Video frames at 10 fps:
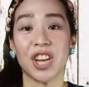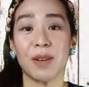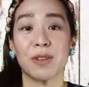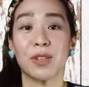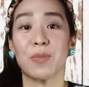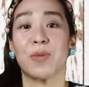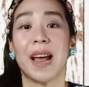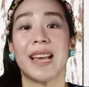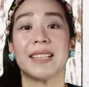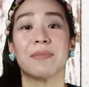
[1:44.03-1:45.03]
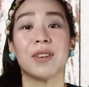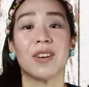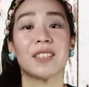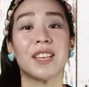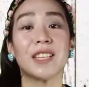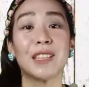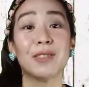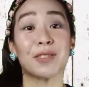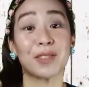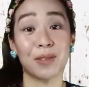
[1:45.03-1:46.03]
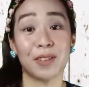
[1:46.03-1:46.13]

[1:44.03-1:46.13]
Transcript: I was surprised because it looked so